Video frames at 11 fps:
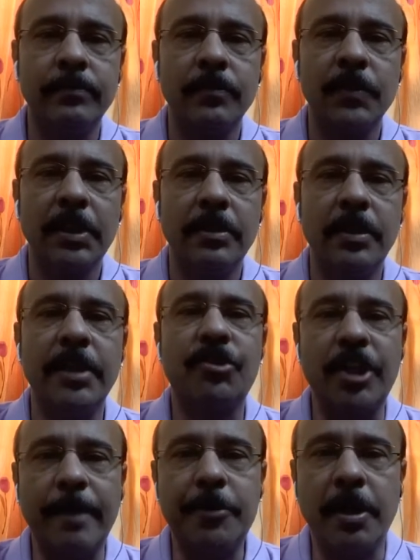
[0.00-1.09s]
This
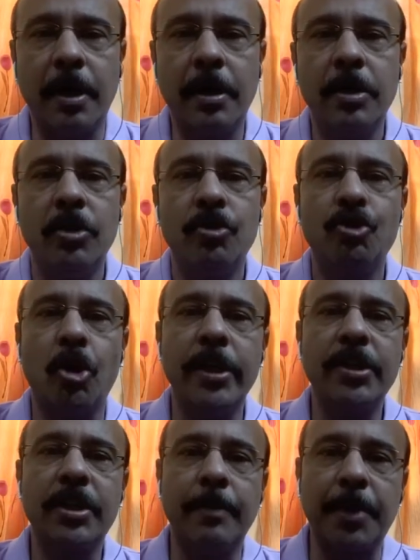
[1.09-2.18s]
chapter joins
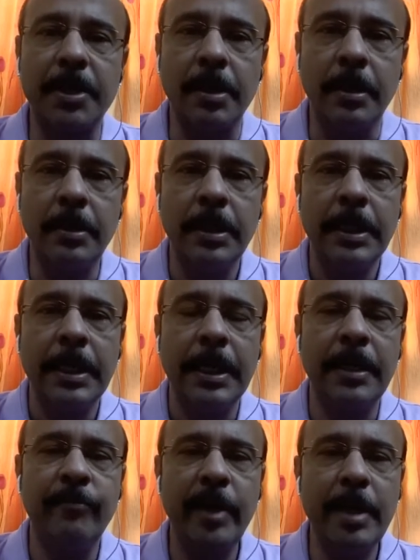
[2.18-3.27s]
the puzzle,
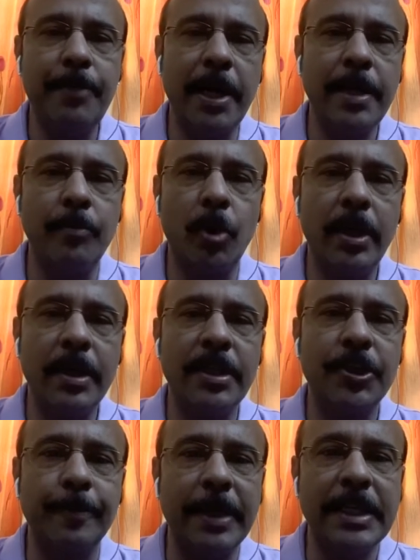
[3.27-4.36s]
and we find Murugan's
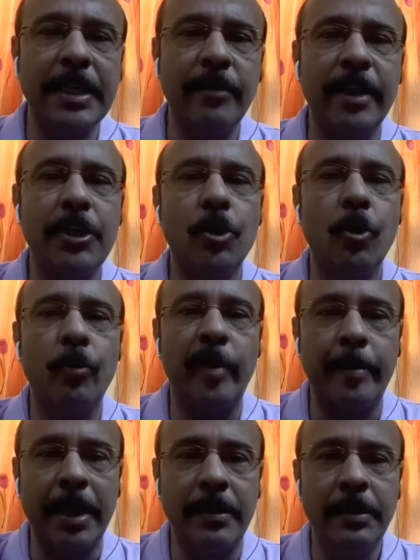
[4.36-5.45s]
meeting with two
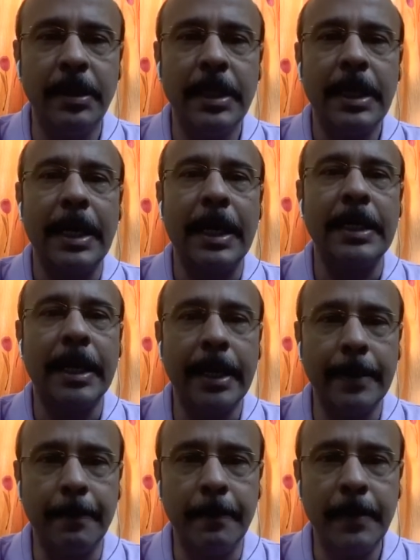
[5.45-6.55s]
women and
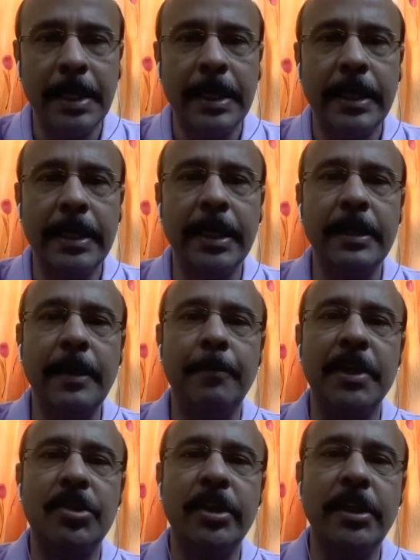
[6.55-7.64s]
him hearing
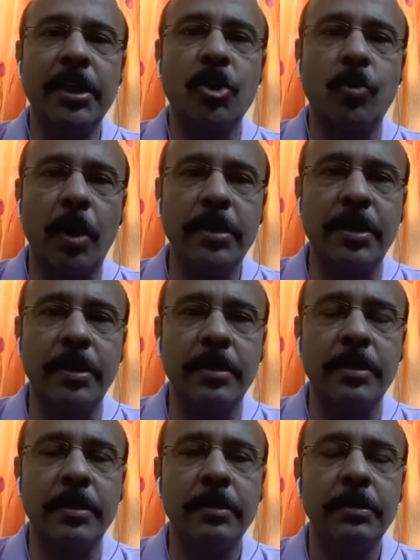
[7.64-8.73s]
mysterious voices,
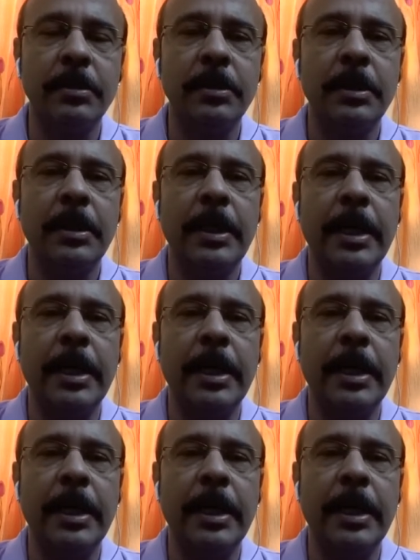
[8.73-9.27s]
and